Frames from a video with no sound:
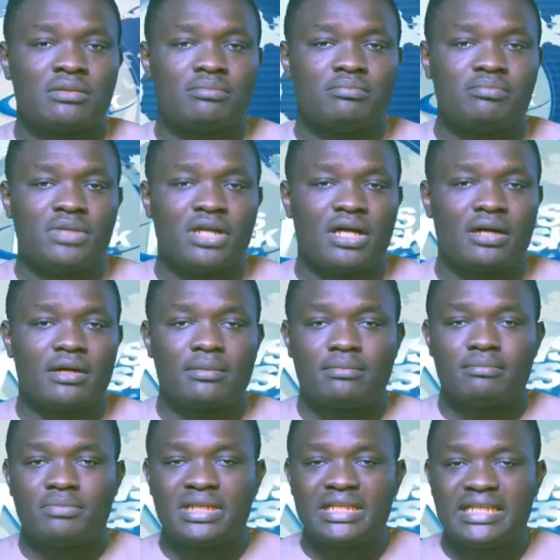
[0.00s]
uh,
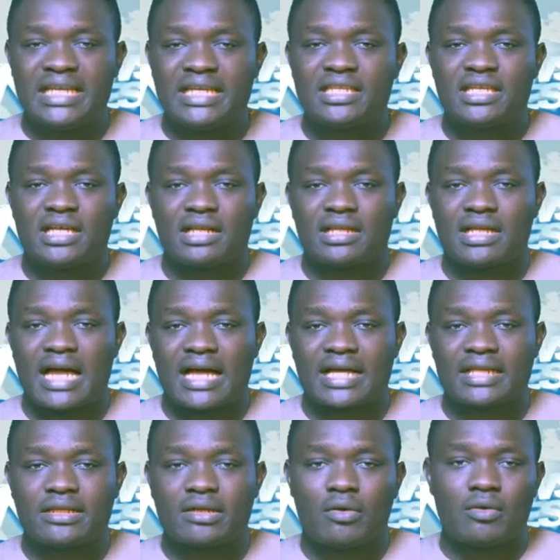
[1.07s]
millennial
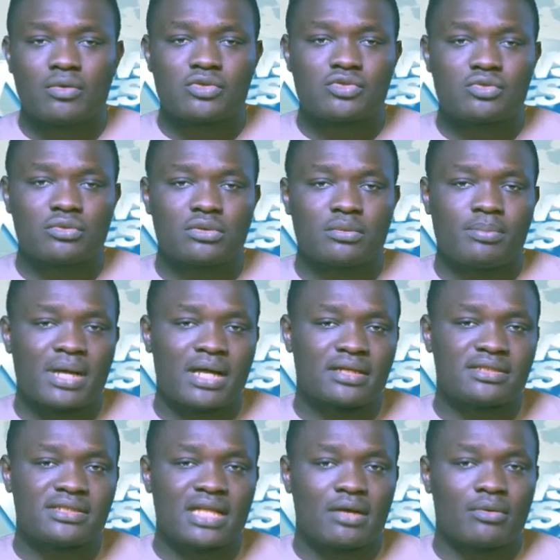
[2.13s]
and also the
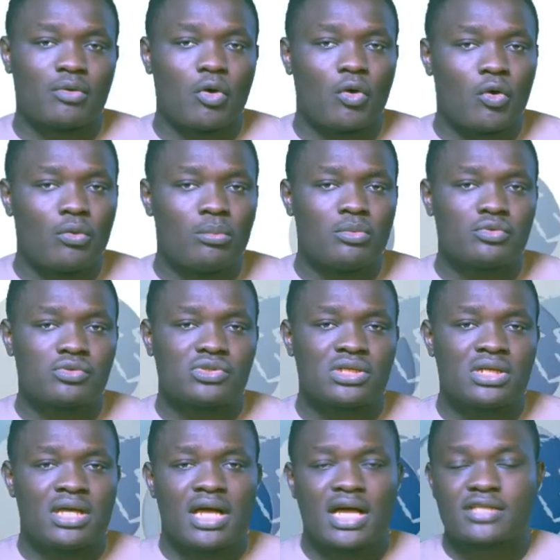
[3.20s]
banks now almost
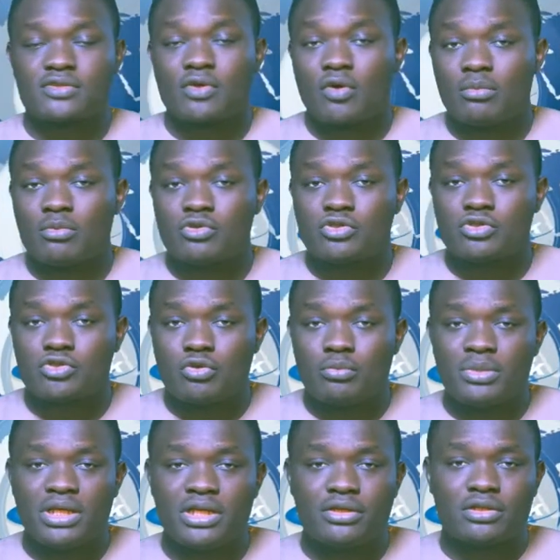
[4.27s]
has almost 2
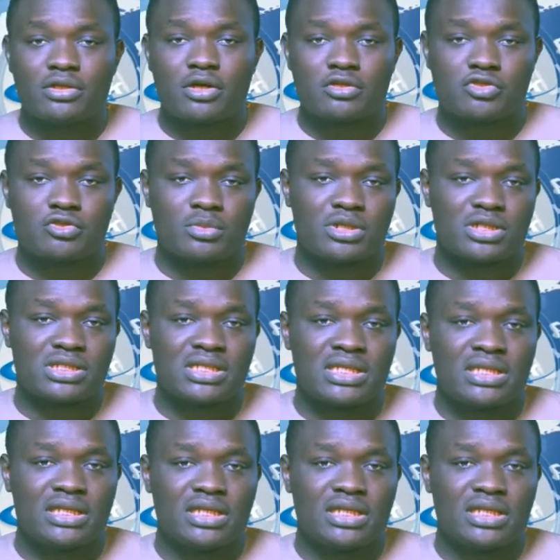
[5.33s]
million customers